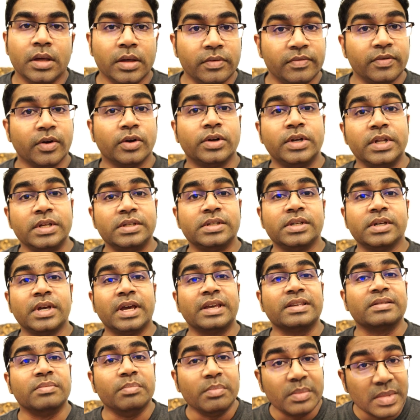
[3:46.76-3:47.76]
If your
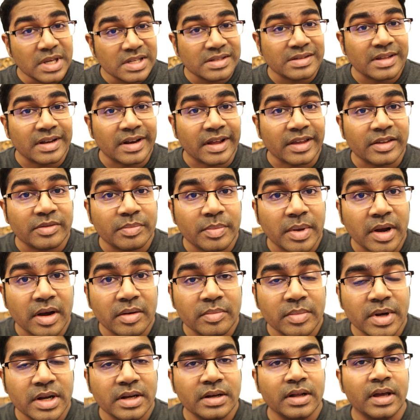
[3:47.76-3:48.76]
teacher has missed an
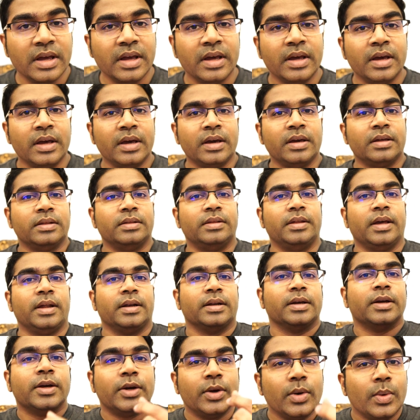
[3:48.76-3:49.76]
experiment,
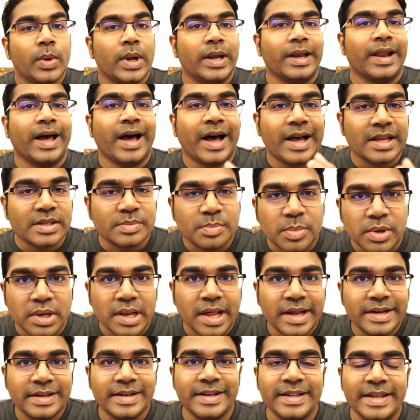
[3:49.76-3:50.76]
then go and ask
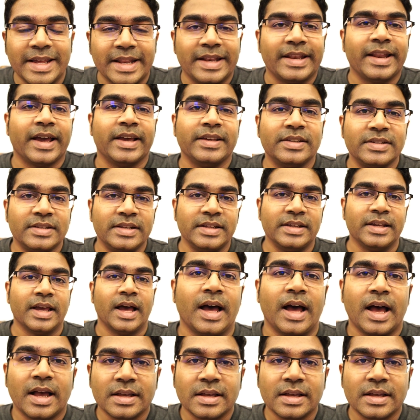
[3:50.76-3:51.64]
politely and nicely.